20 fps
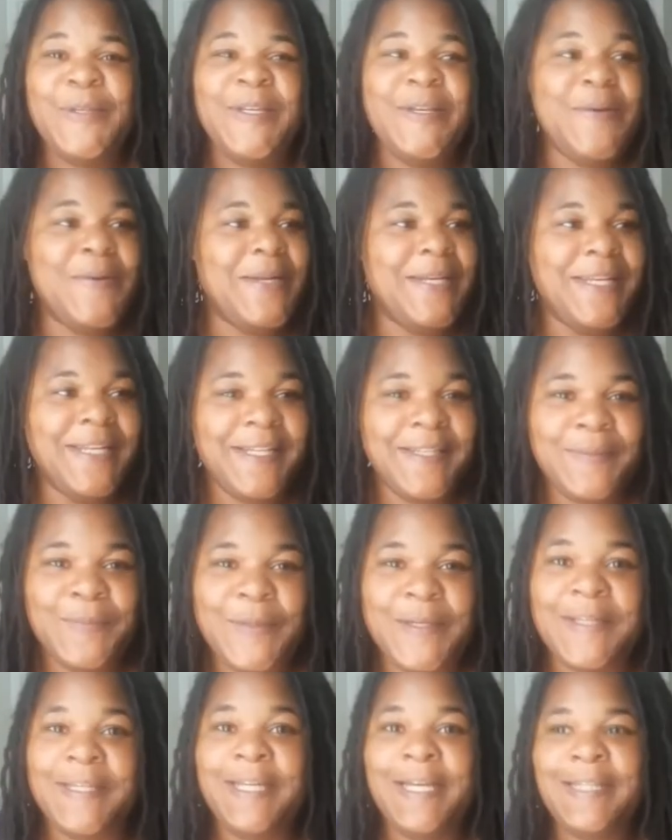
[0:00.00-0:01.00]
you know,
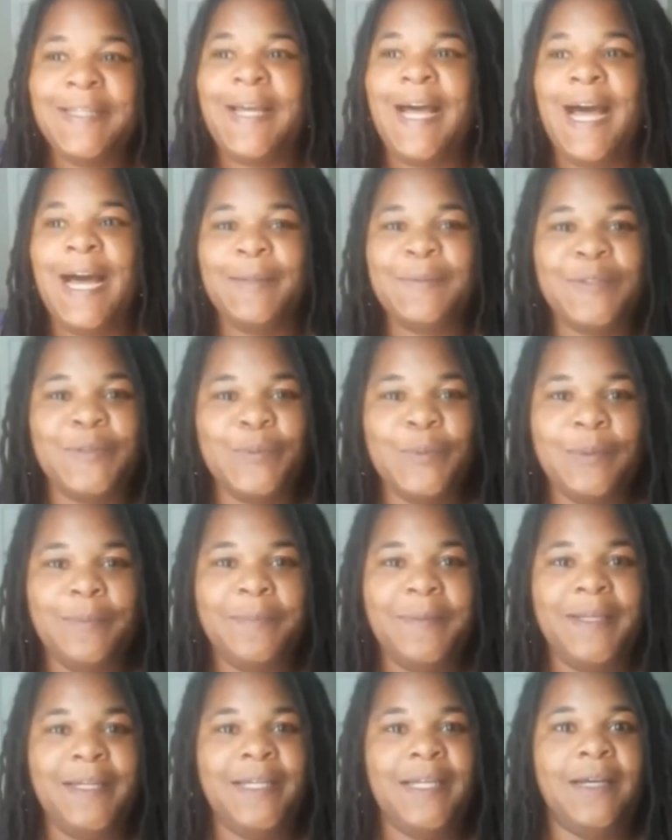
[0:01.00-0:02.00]
another option would
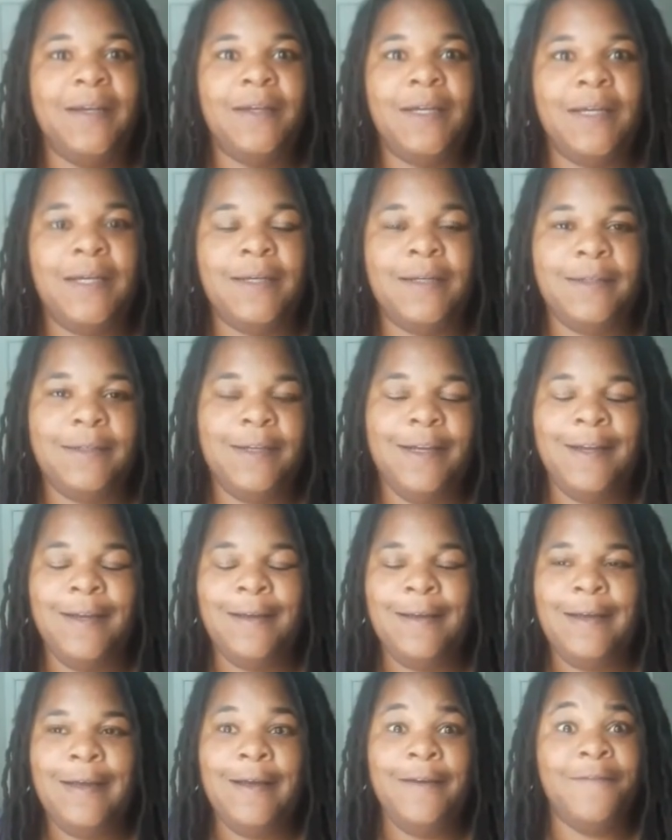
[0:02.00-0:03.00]
be
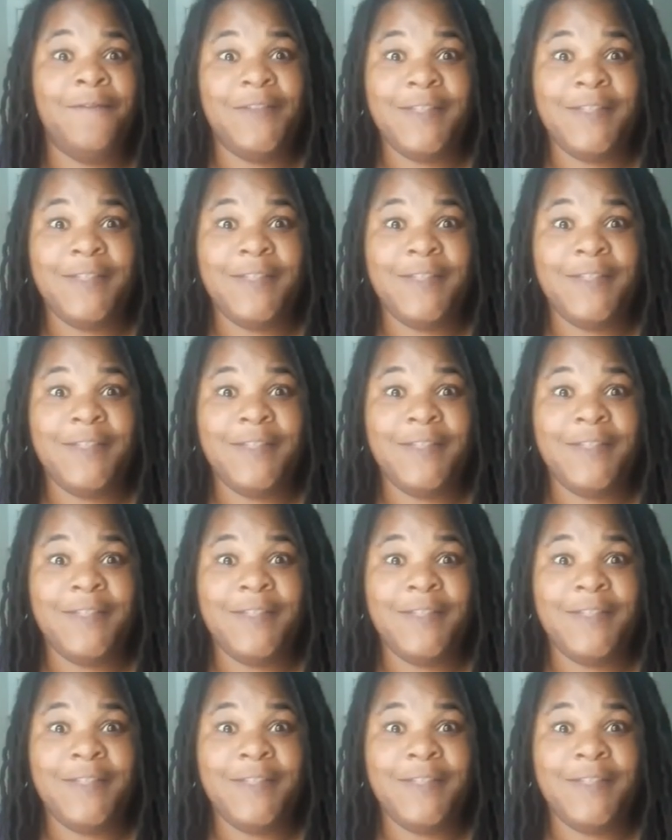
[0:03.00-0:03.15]
a